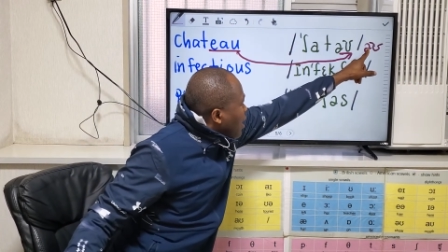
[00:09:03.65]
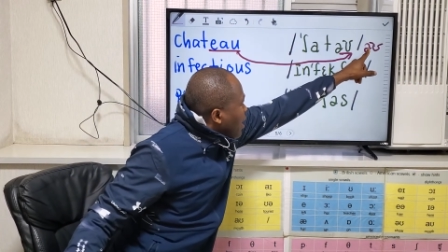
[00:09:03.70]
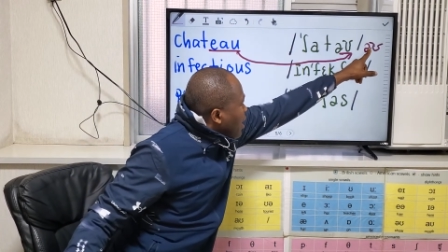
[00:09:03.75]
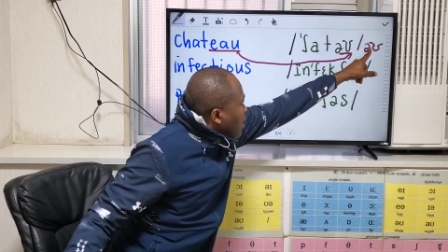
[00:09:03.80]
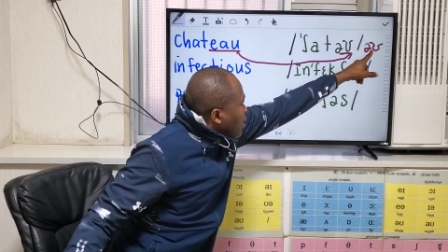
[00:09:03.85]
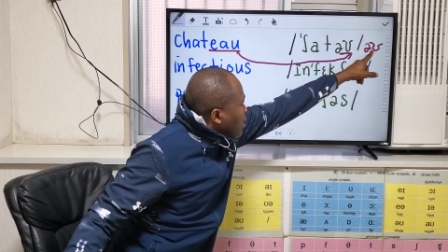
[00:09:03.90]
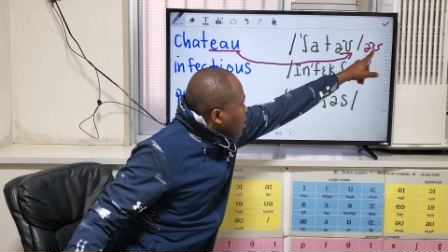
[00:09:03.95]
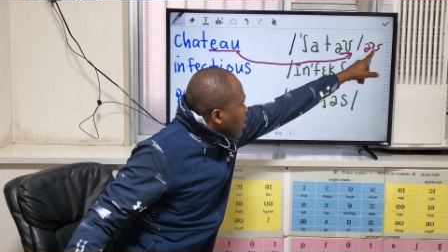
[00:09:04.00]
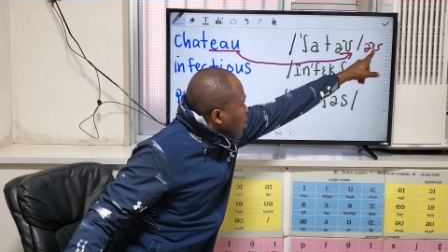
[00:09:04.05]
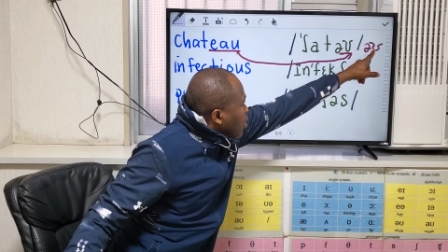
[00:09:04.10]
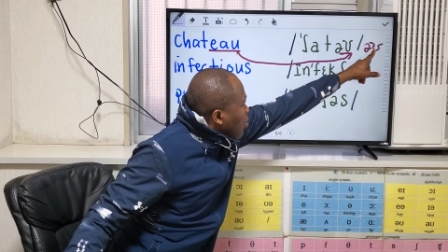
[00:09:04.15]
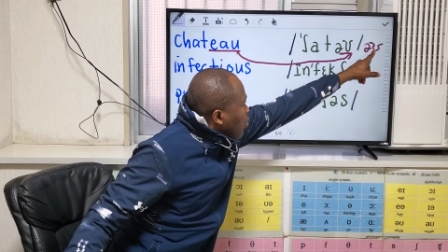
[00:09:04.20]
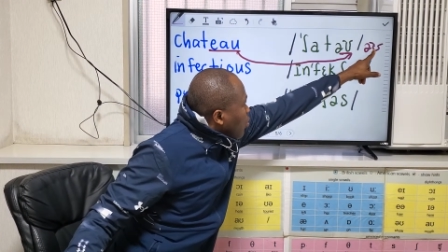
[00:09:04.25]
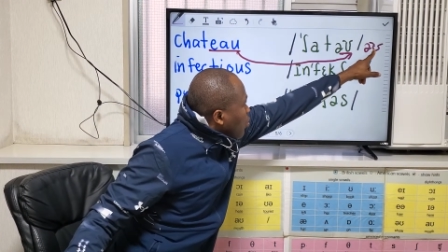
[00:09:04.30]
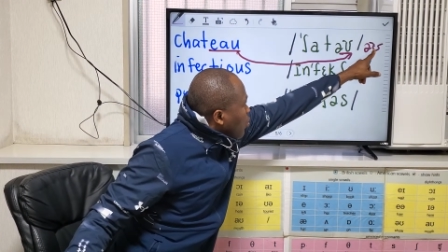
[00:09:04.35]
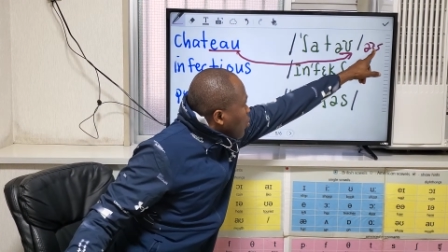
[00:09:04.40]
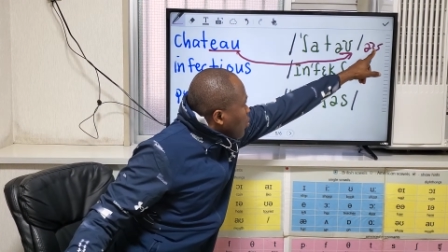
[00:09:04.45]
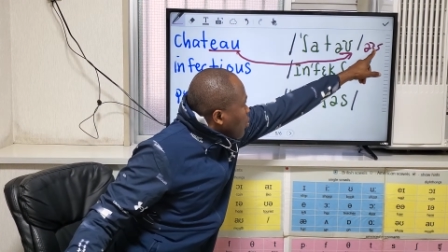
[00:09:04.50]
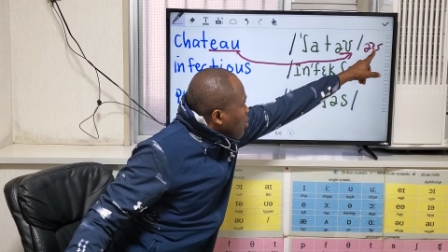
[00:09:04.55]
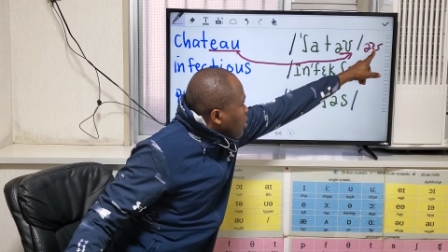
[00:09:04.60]
and the
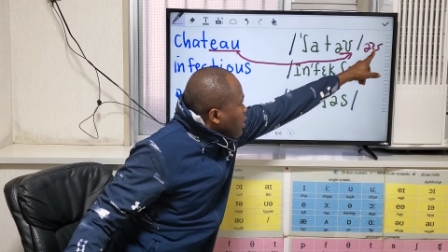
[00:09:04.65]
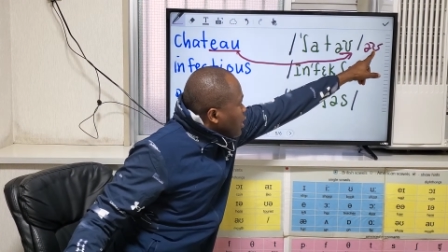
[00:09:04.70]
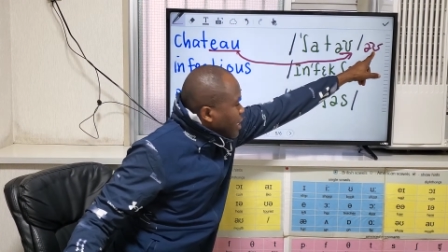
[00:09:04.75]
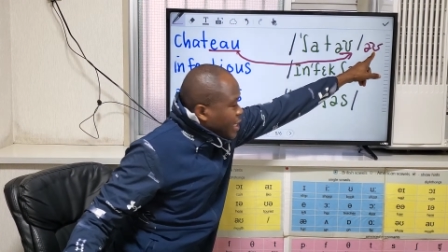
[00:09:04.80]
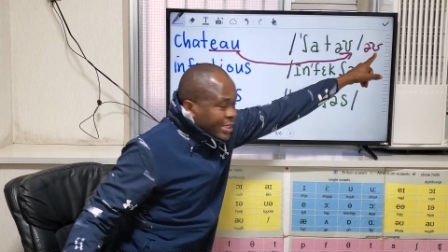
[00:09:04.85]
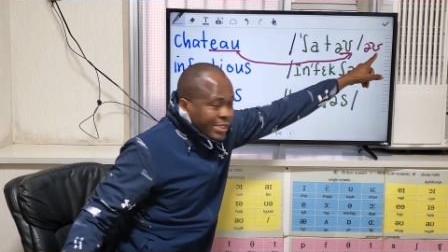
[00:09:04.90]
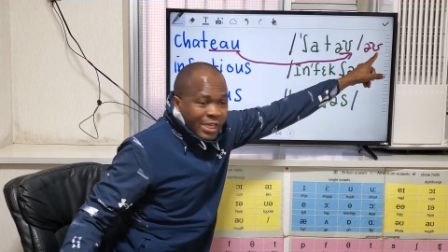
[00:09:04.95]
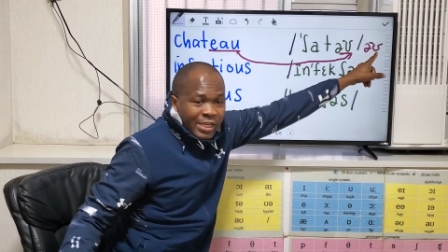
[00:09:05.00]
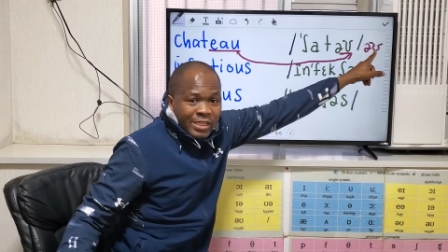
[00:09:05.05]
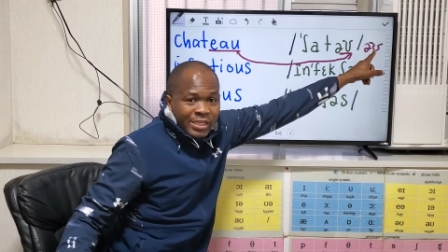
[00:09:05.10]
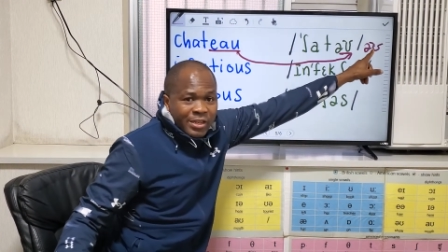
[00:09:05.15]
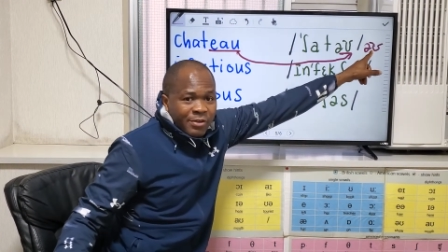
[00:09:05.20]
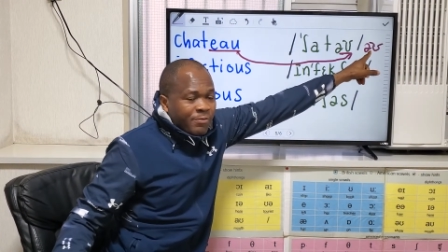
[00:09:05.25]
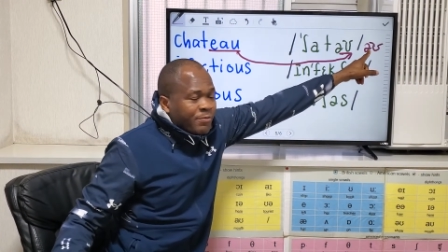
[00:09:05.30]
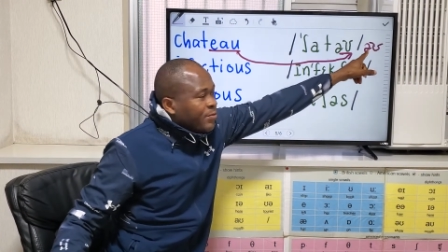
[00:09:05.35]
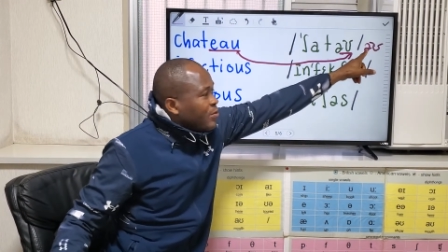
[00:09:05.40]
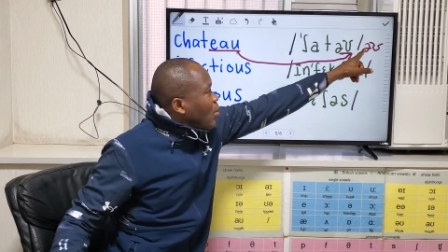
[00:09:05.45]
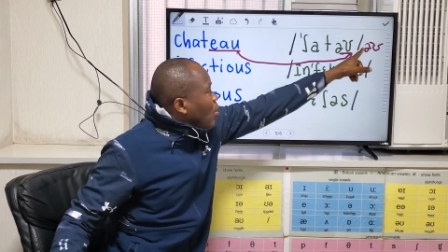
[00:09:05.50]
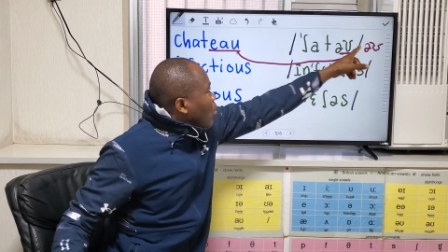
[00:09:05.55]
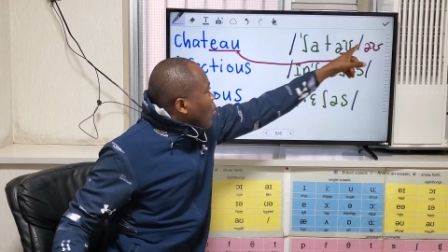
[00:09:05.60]
O is a
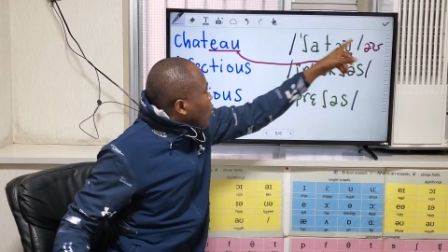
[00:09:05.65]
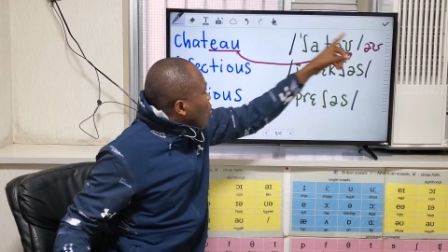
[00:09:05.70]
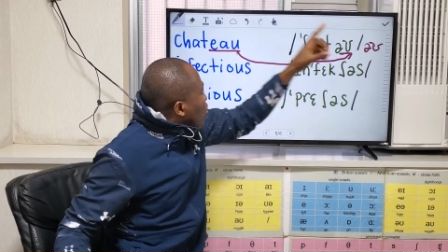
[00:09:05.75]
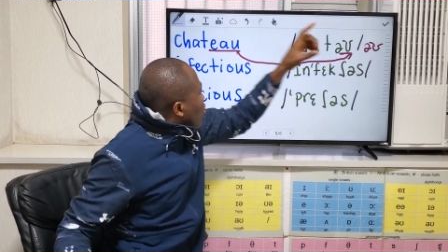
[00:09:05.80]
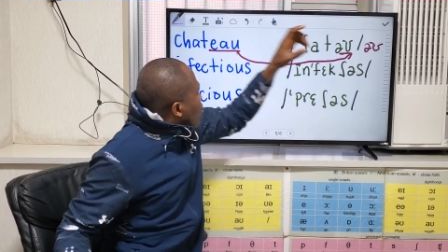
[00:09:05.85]
diphthong.